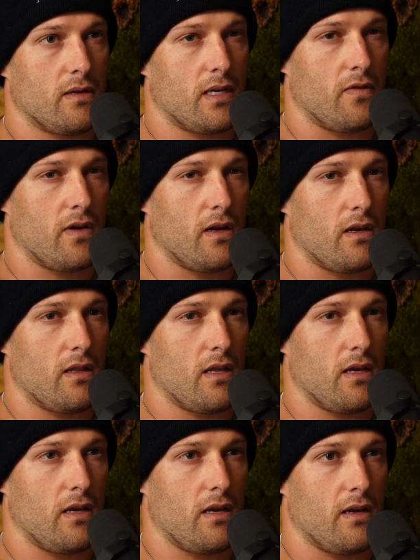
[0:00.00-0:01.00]
given
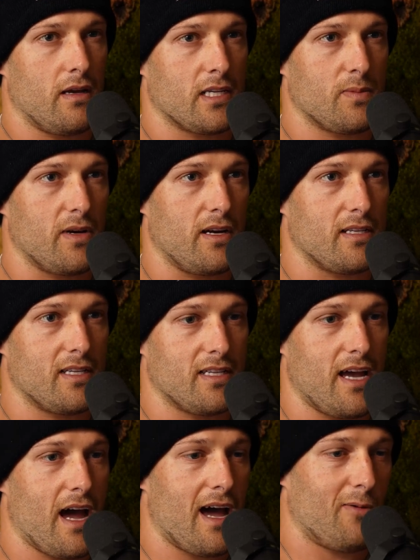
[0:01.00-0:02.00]
the experiences
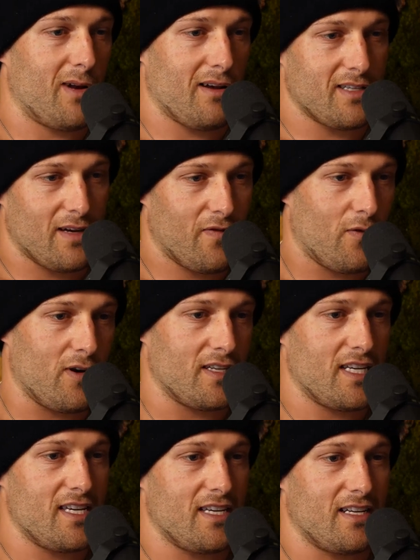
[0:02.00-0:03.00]
I had when I was like
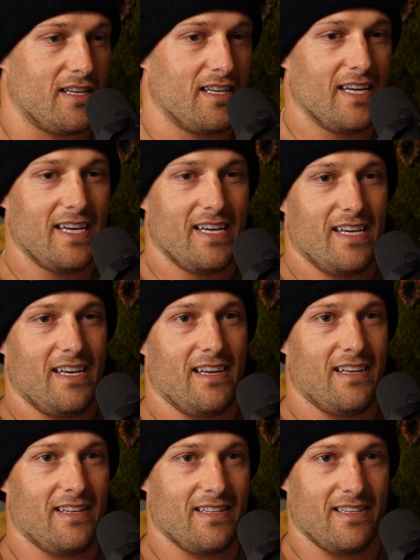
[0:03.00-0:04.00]
14,
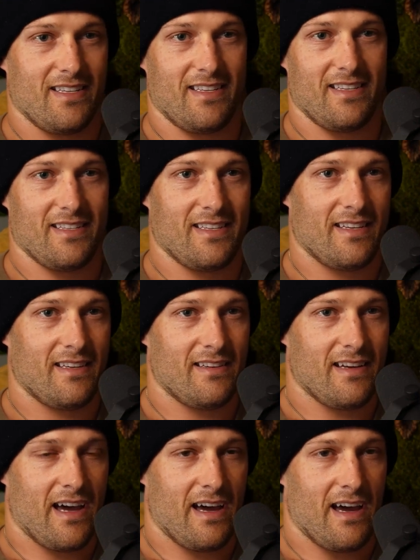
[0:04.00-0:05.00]
and
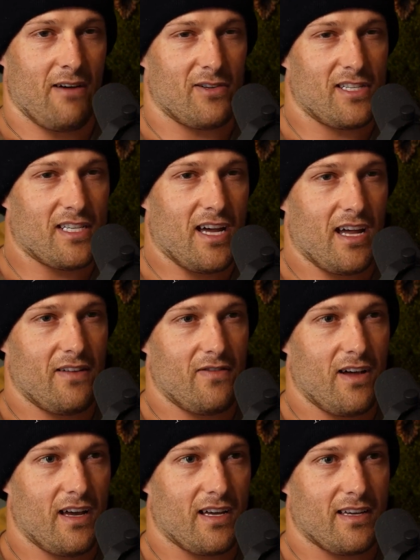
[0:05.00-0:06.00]
I was just kind of
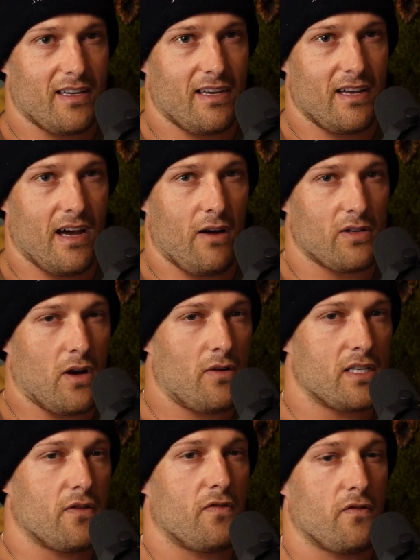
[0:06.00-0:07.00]
like, I was
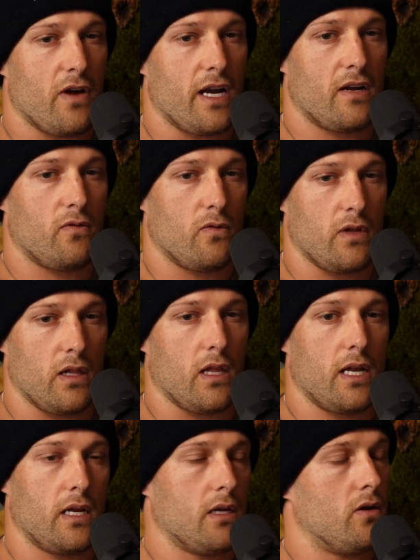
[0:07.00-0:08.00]
always afraid of really
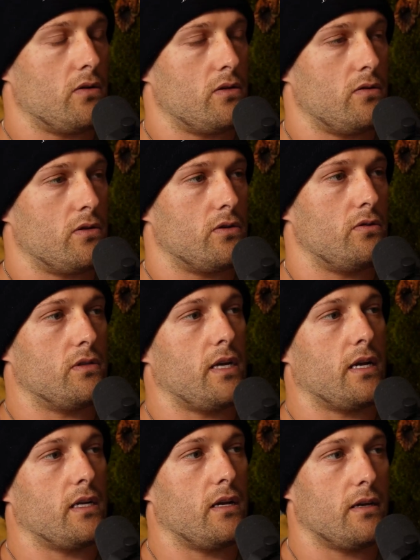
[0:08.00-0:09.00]
letting go to a true
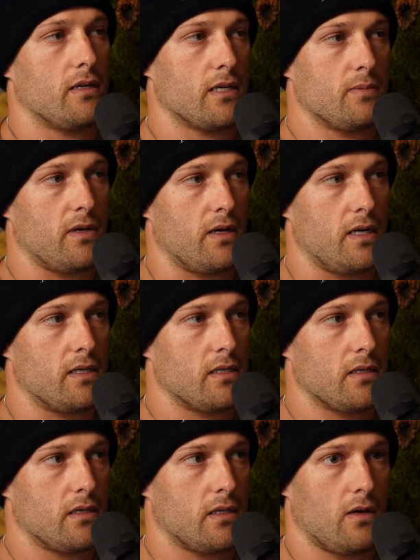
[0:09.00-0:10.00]
psychedelic
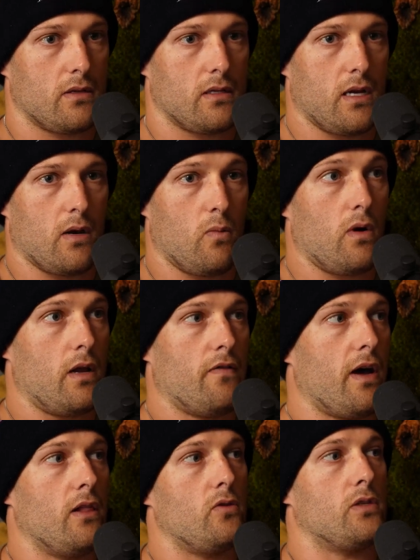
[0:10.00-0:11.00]
experience, because I was like, what
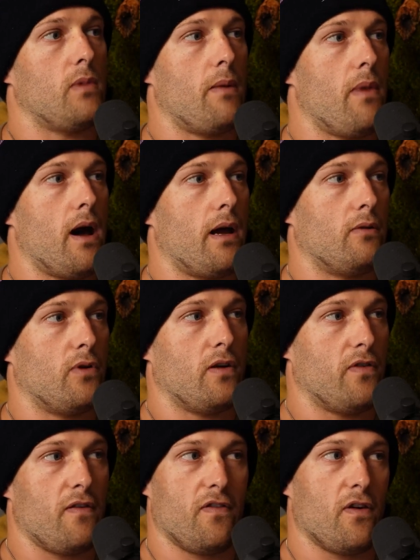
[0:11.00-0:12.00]
if I lose my mind? What
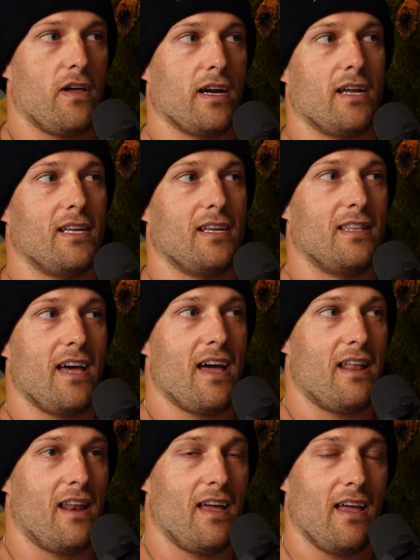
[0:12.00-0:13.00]
if I feel like I did
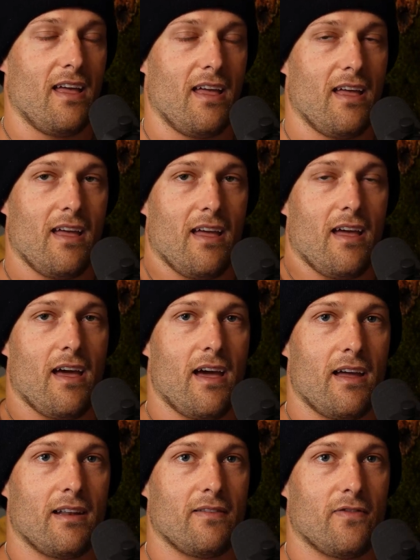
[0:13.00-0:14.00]
then?
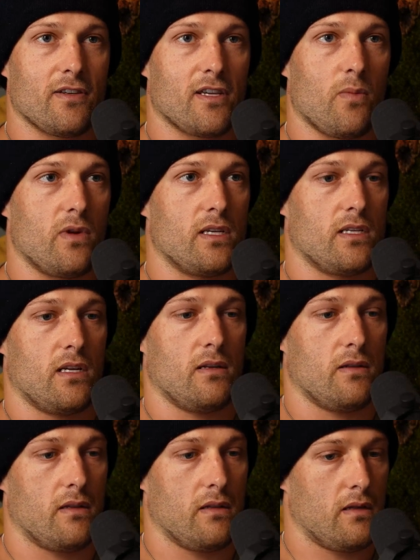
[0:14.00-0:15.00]
And for some
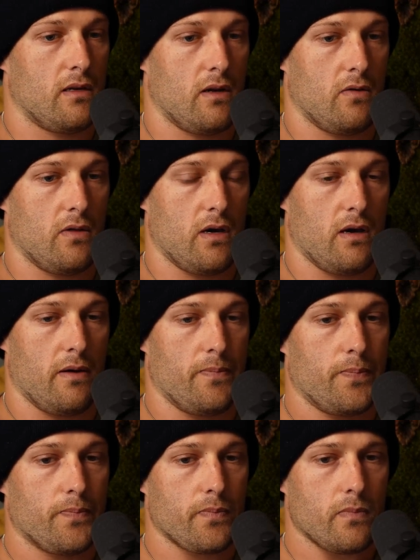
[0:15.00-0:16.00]
reason, the